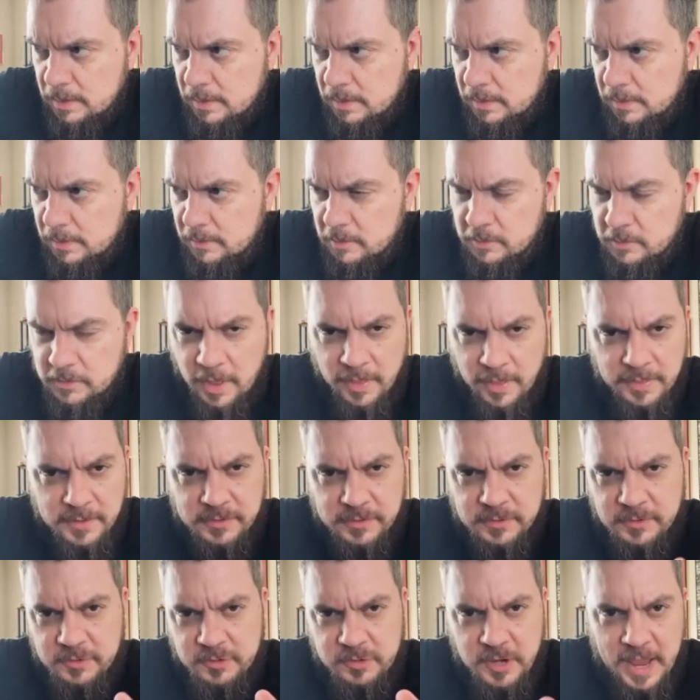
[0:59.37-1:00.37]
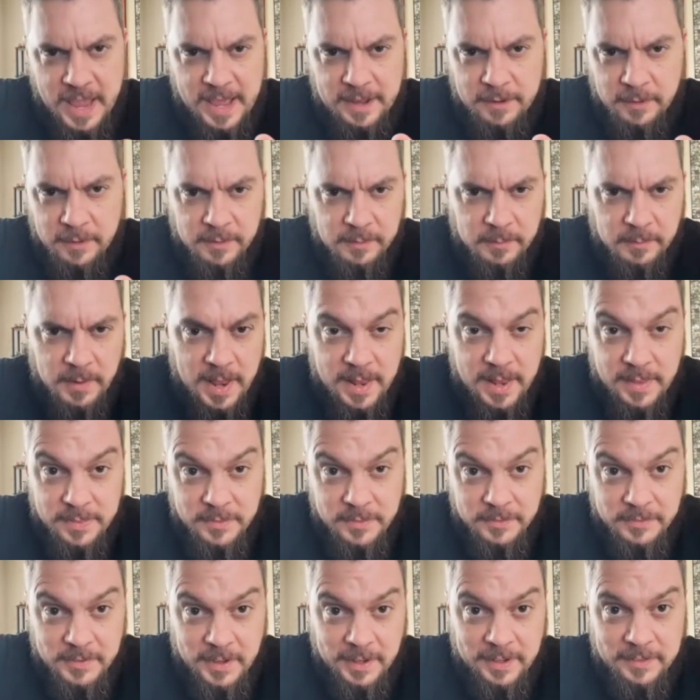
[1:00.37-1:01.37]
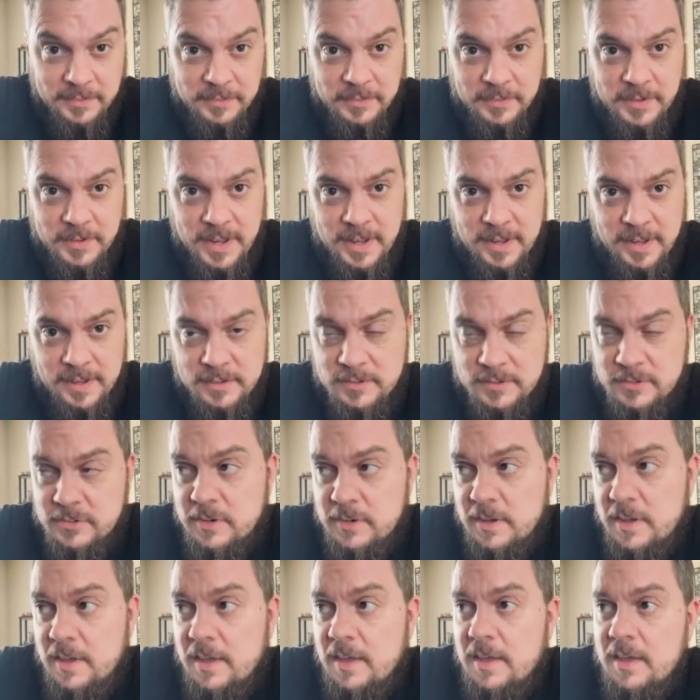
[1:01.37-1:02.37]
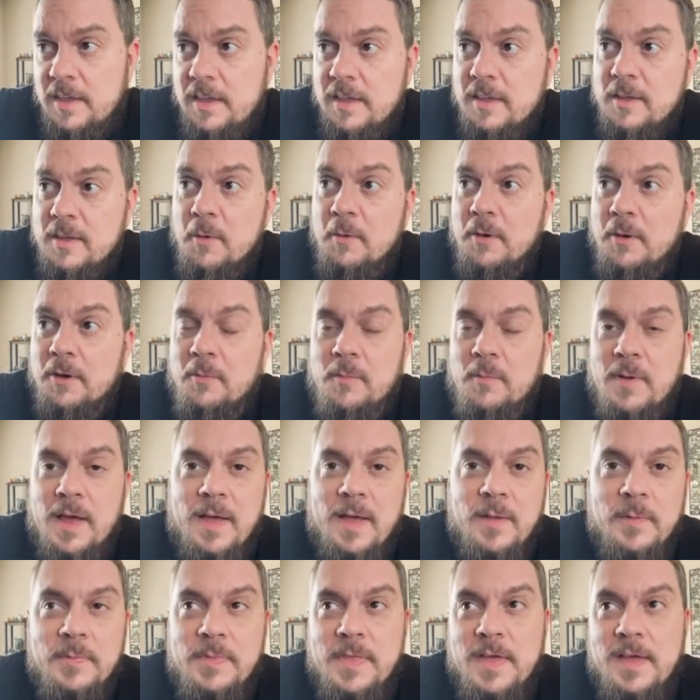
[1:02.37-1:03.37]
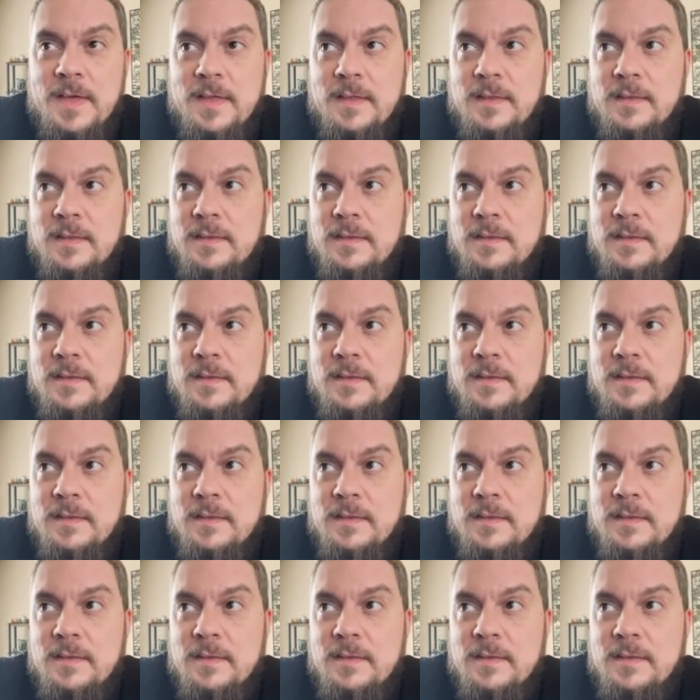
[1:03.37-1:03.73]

there's all this chatter on the second stage going around that